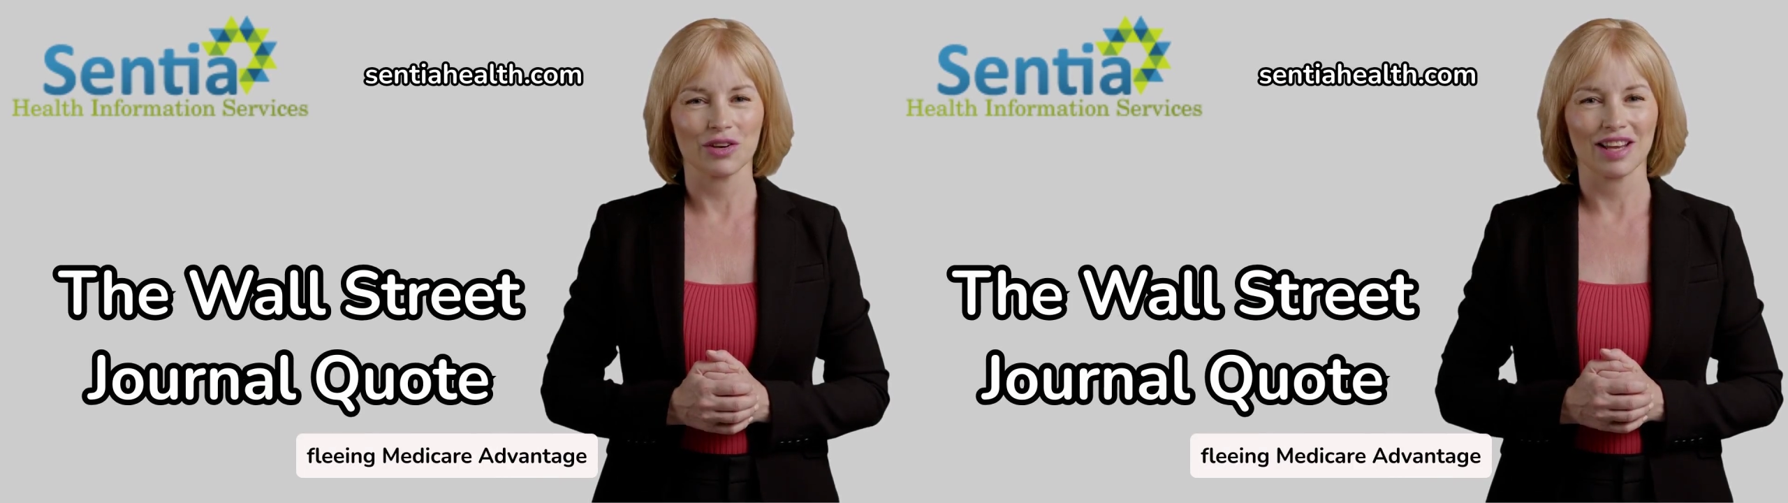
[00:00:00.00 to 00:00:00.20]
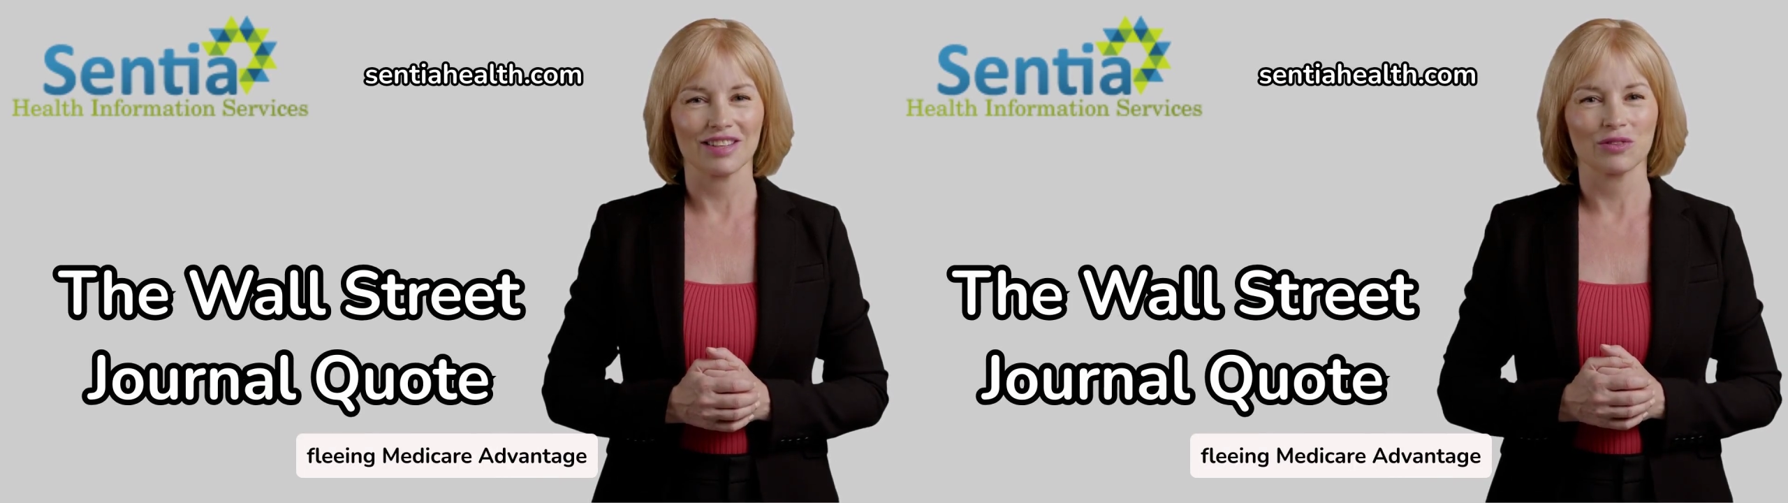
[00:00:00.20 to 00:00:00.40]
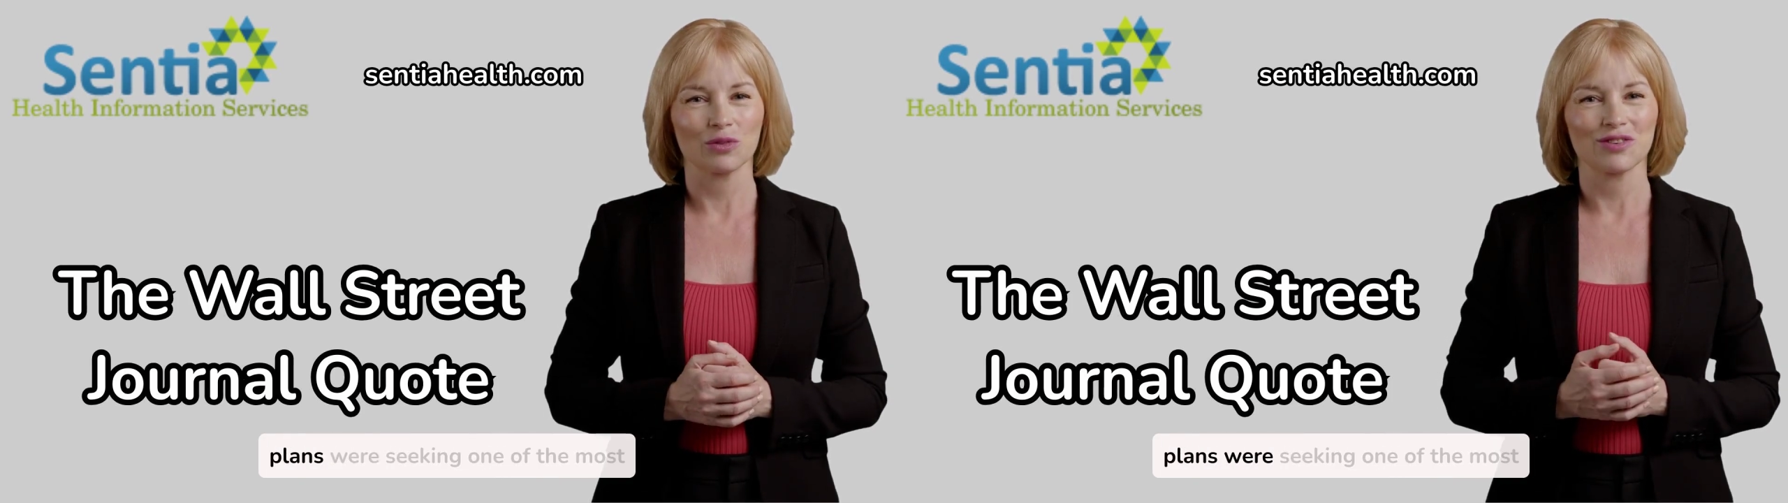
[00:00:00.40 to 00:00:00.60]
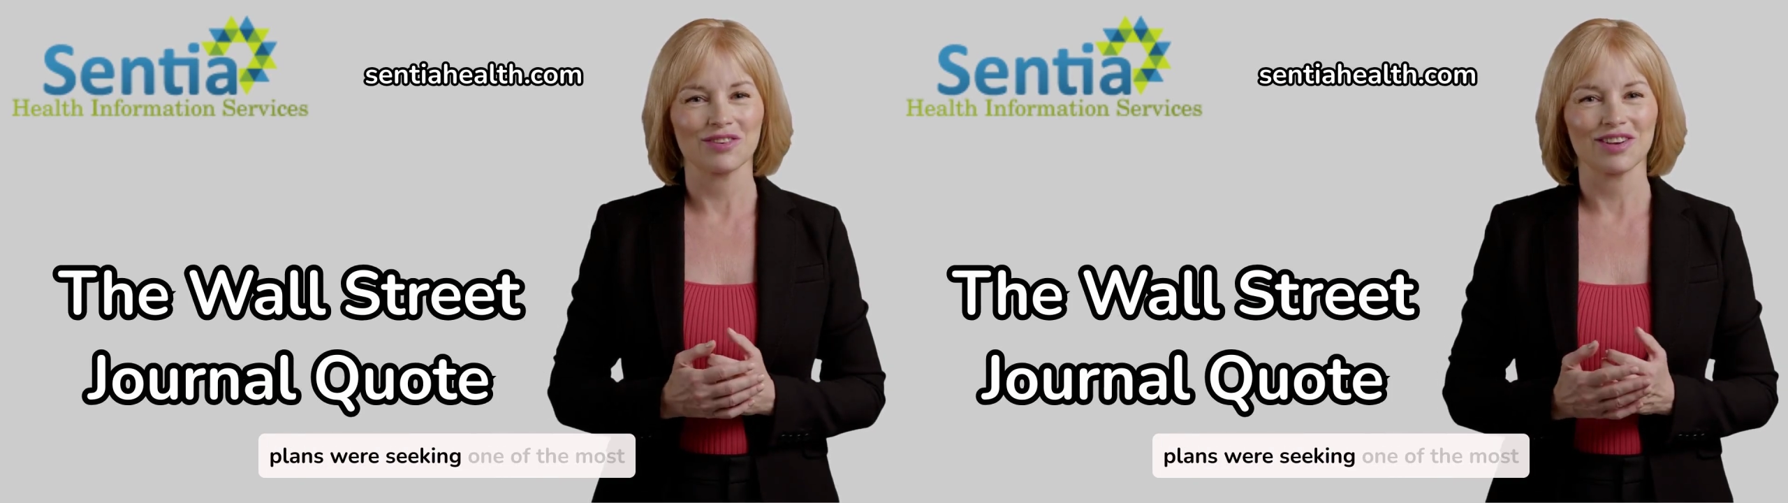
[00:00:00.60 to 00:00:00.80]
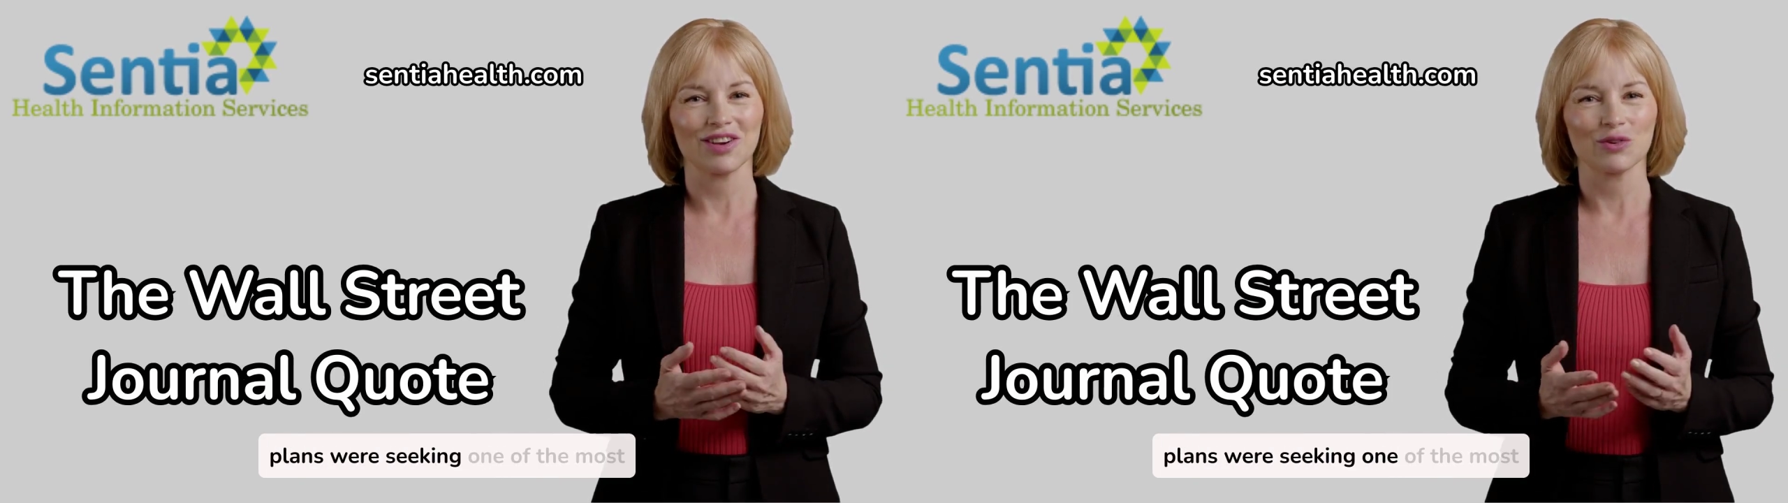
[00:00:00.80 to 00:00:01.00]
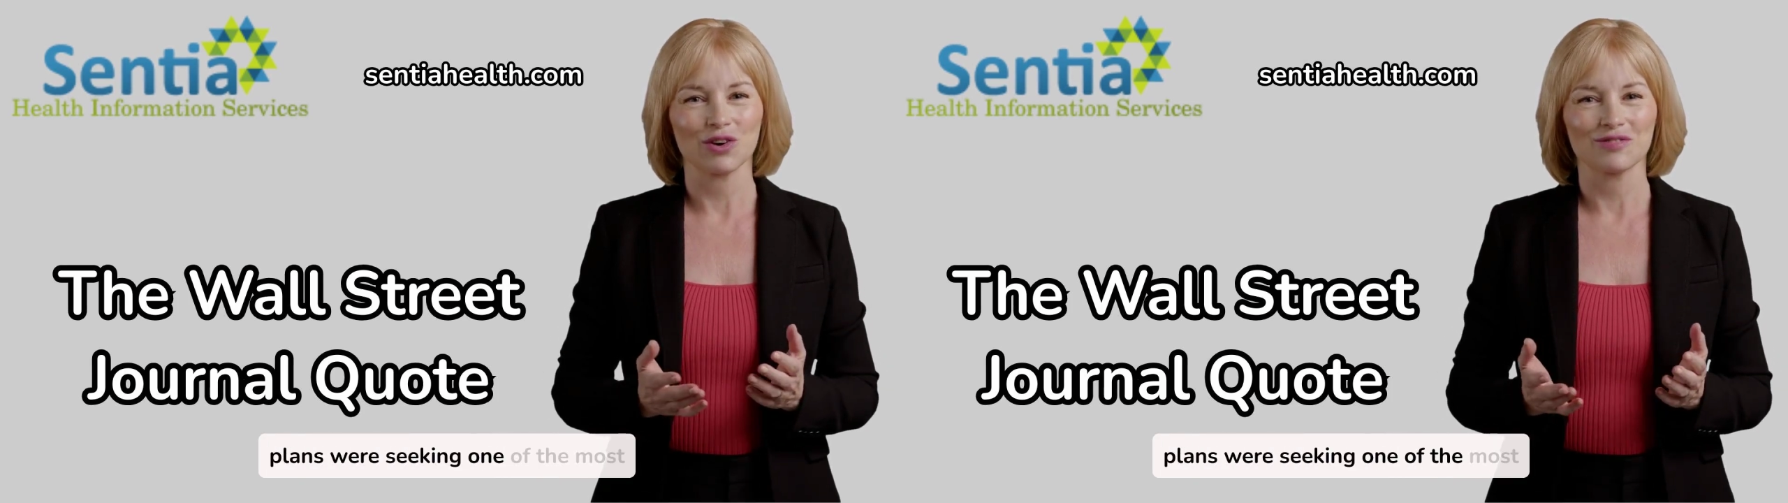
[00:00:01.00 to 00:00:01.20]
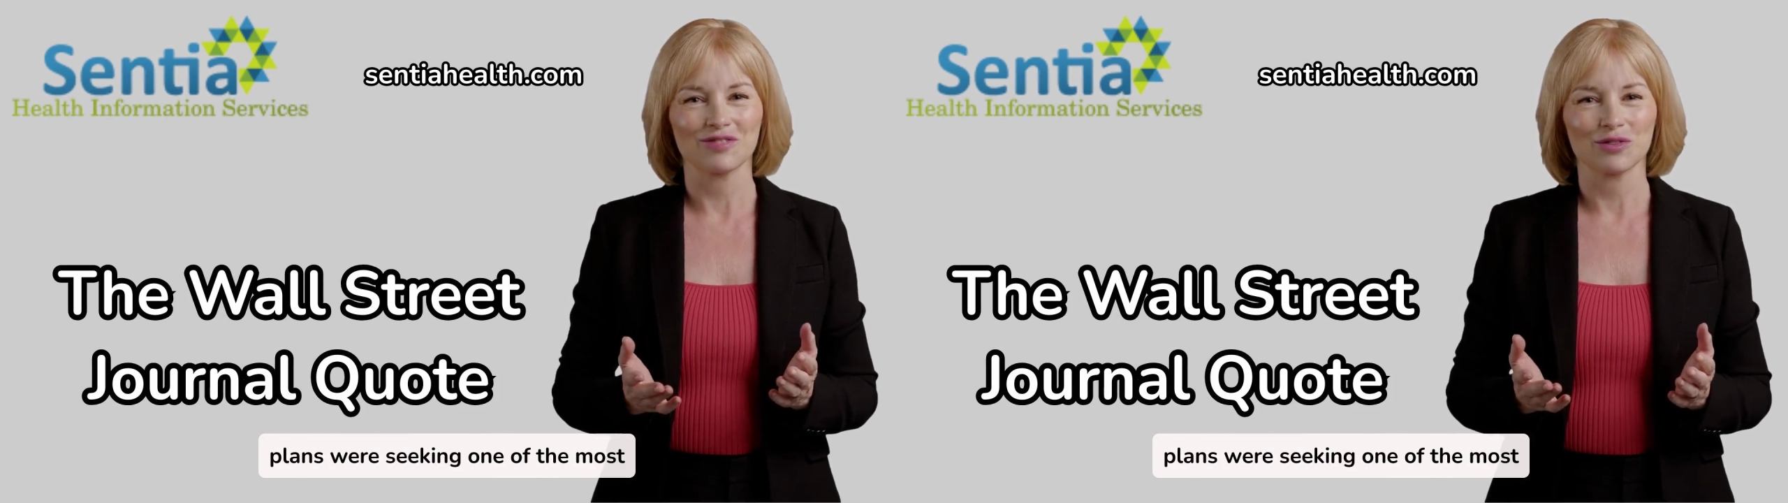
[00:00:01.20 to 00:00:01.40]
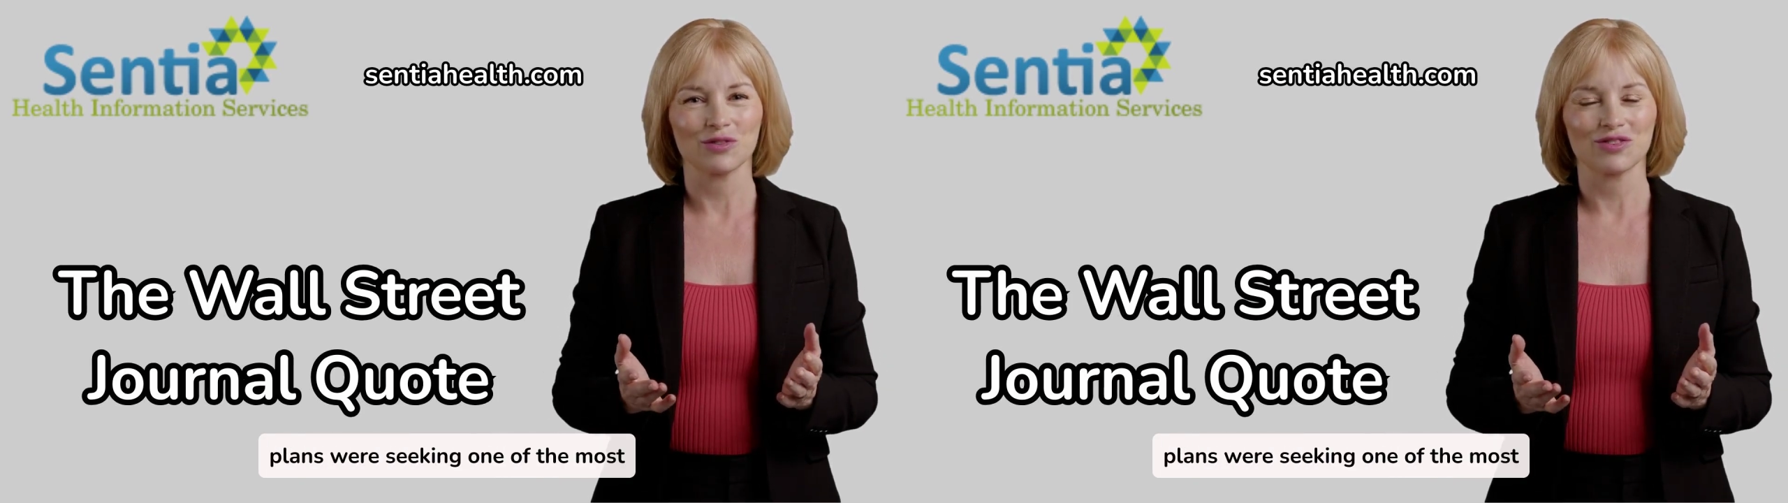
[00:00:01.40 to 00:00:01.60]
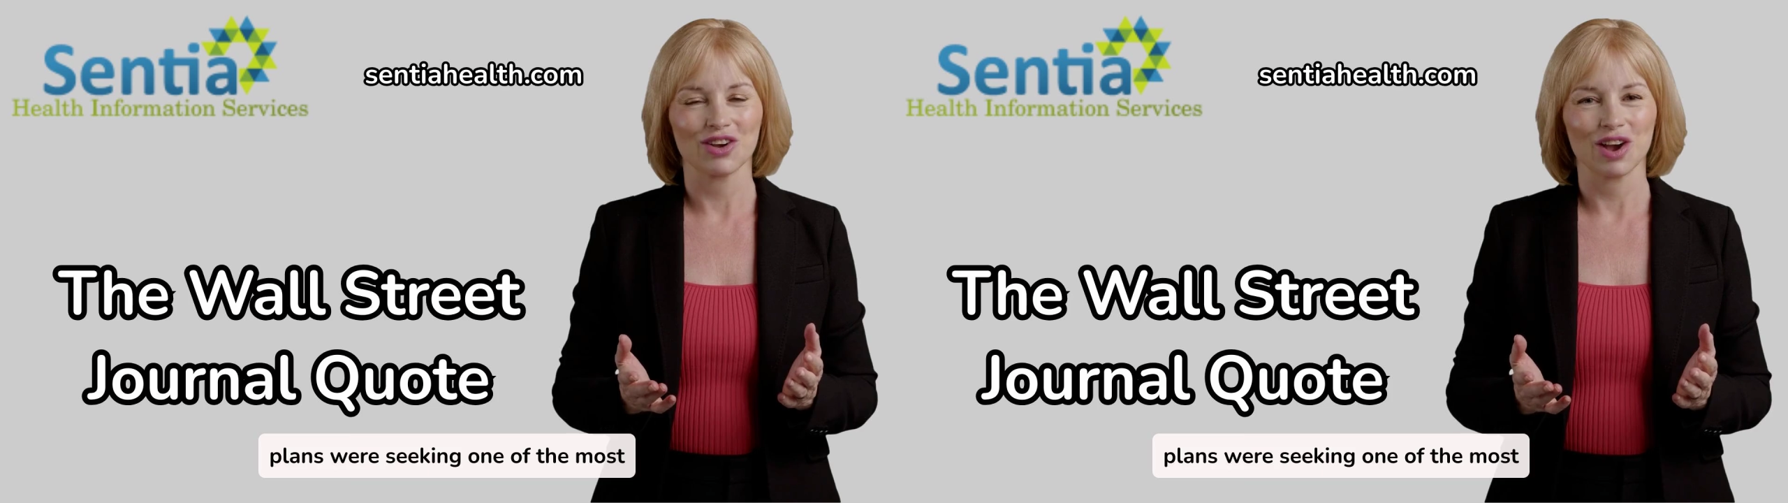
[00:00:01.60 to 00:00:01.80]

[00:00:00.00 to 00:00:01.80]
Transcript: plans were seeking one of the most